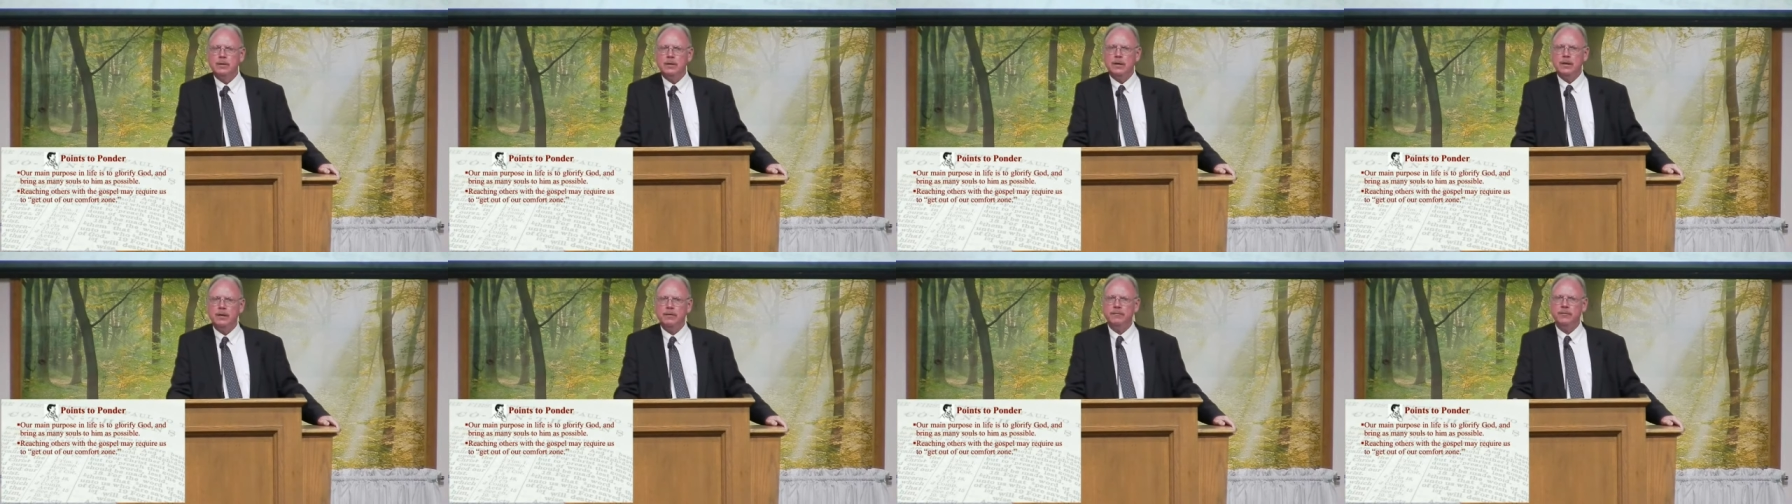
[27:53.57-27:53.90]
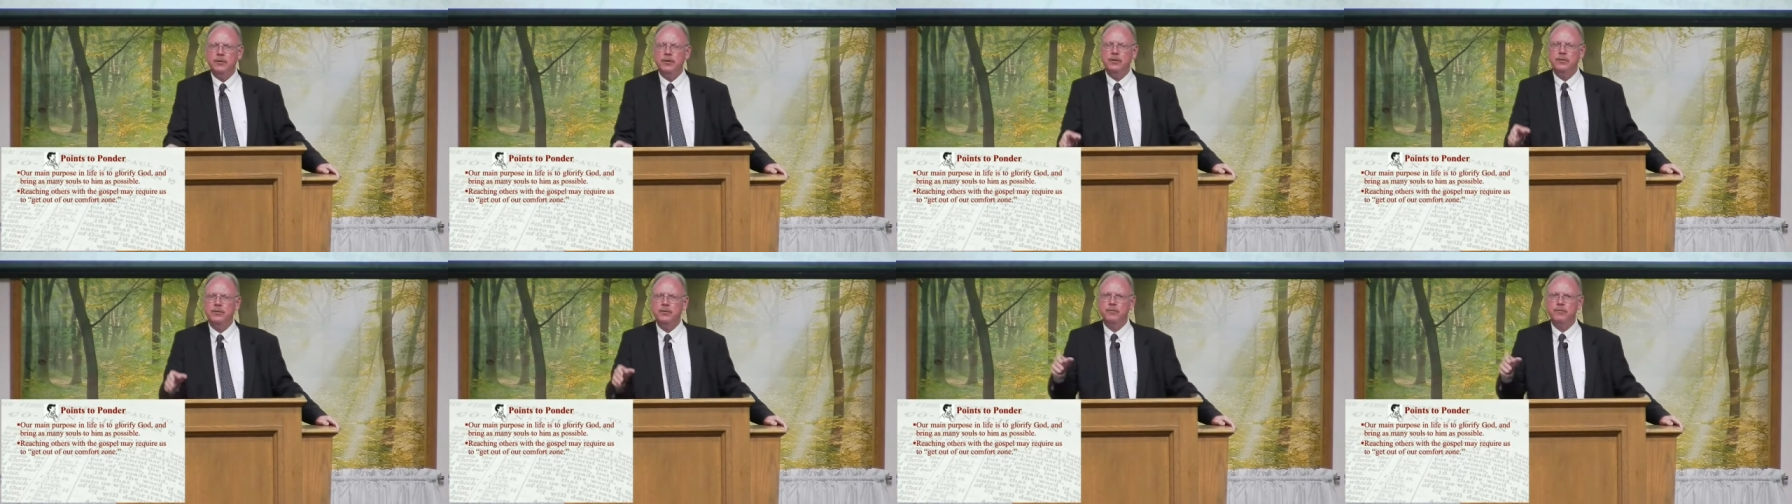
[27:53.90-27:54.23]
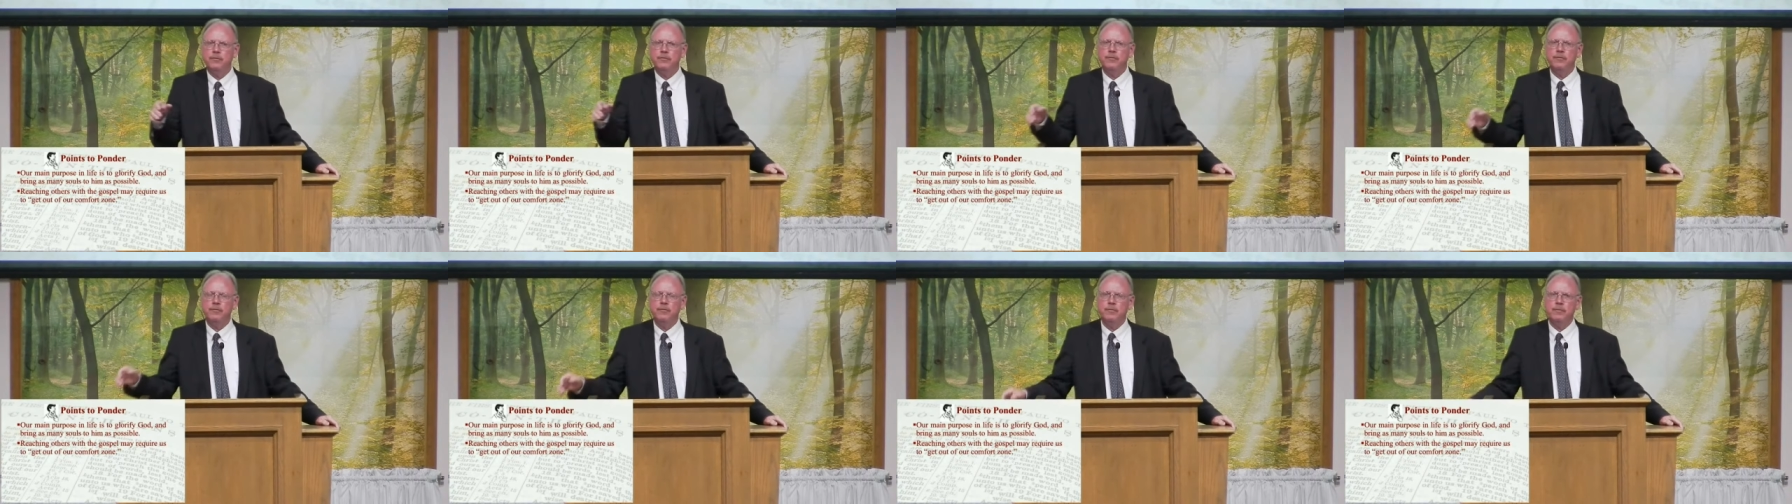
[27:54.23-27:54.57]
I've known
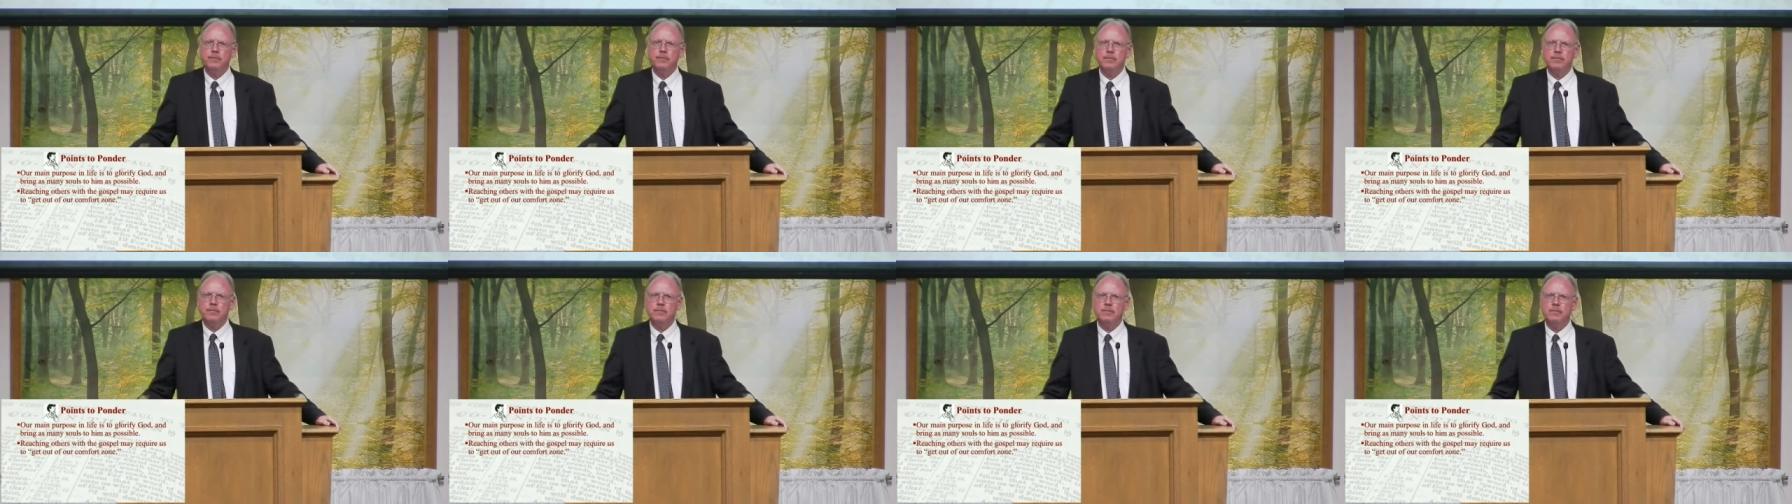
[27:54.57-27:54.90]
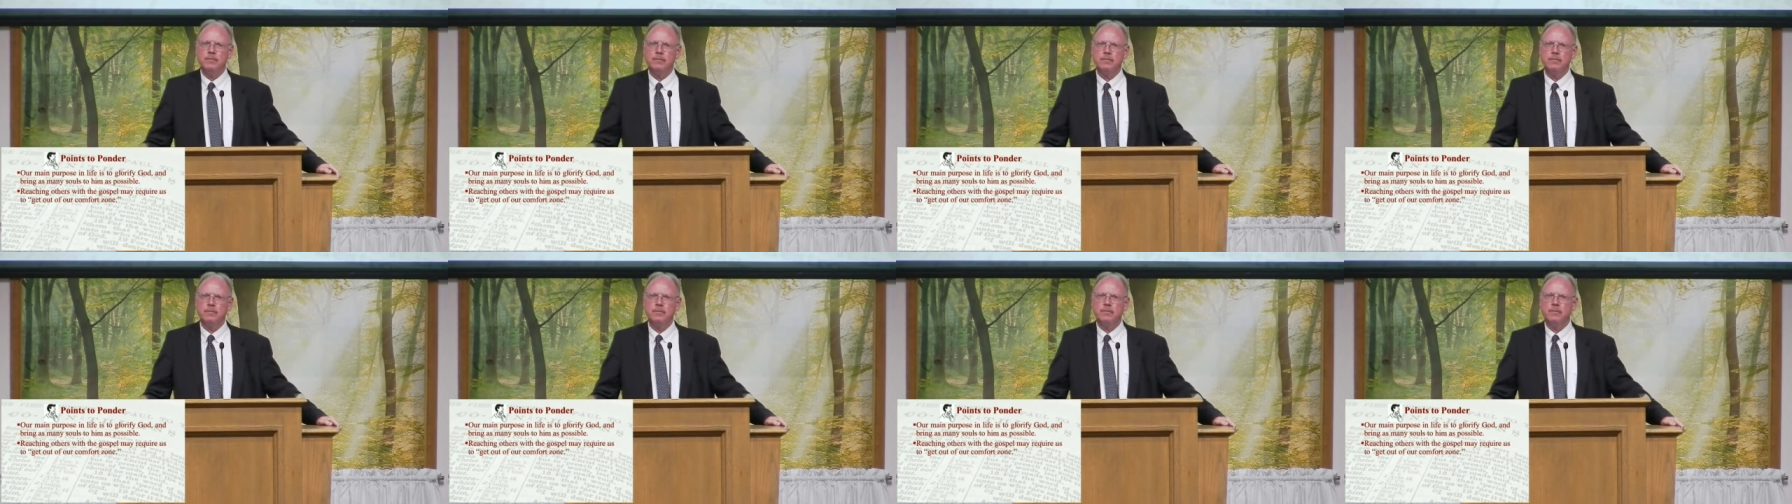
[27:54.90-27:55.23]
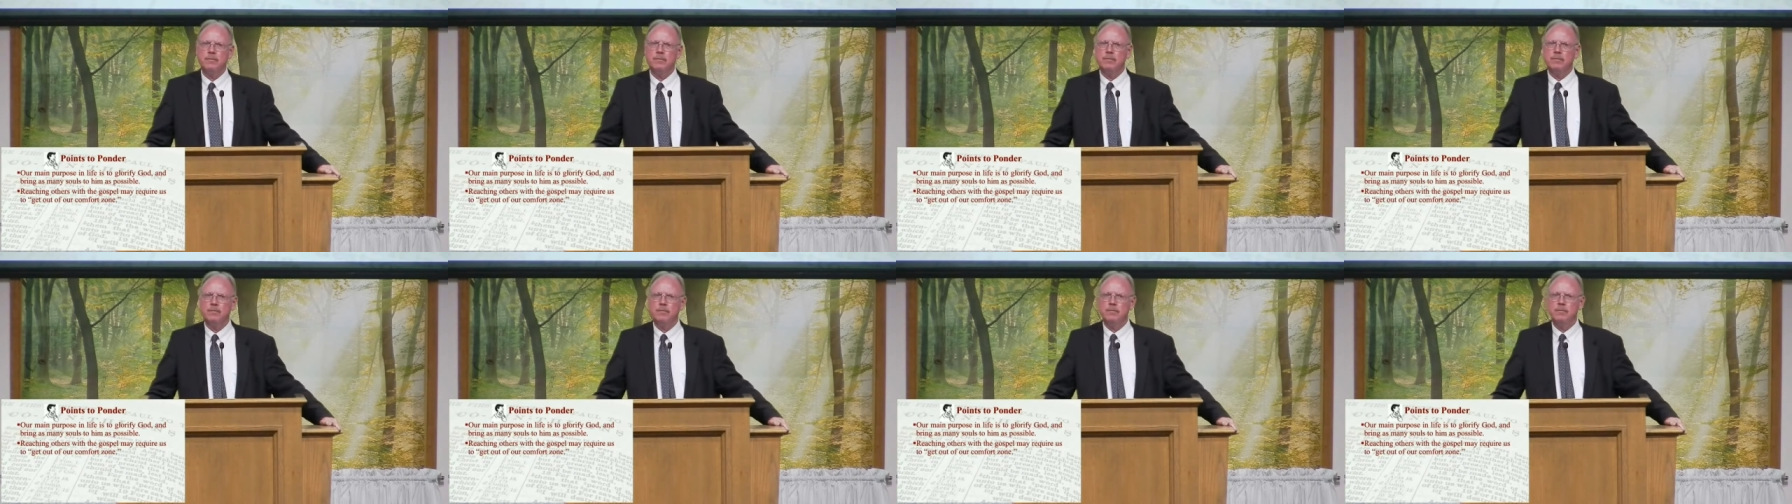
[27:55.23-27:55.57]
of
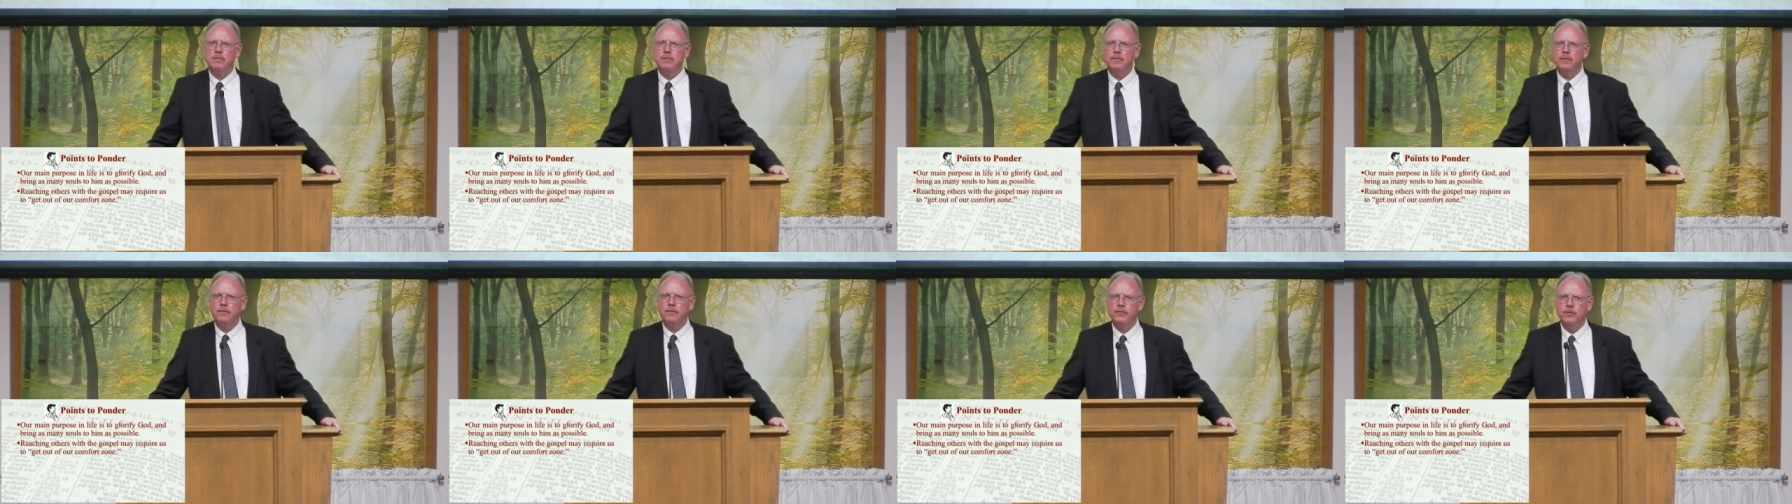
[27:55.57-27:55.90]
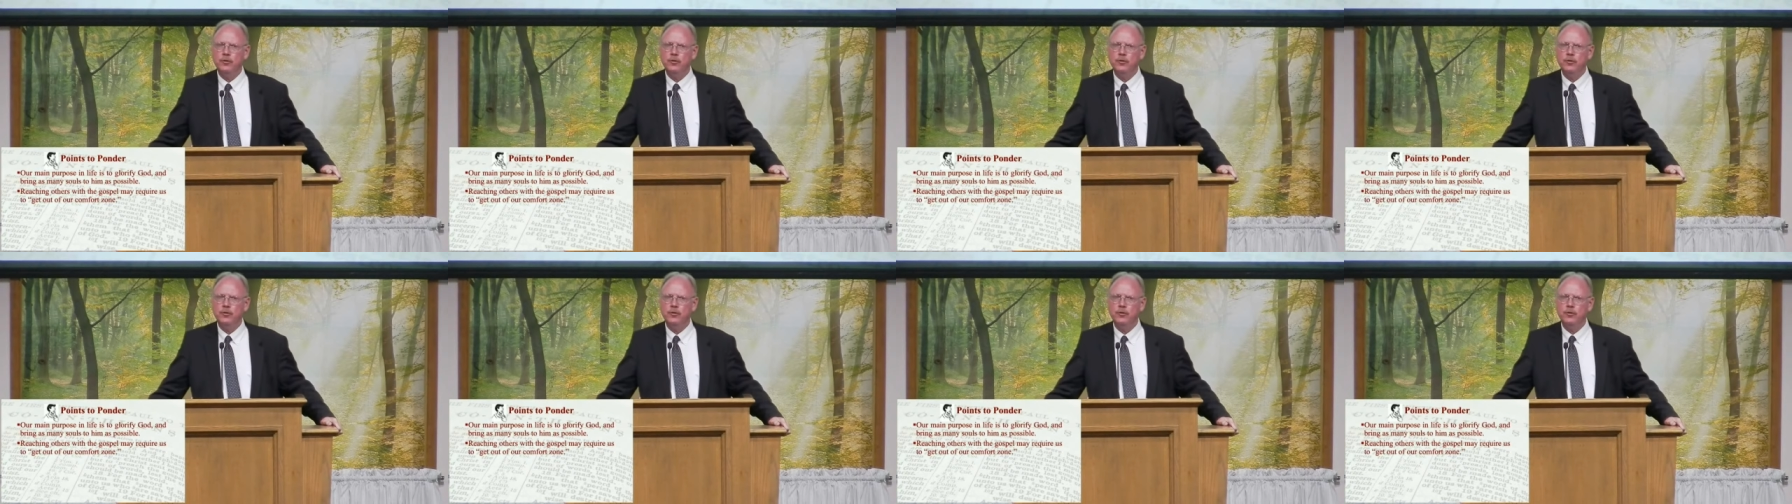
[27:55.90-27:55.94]
a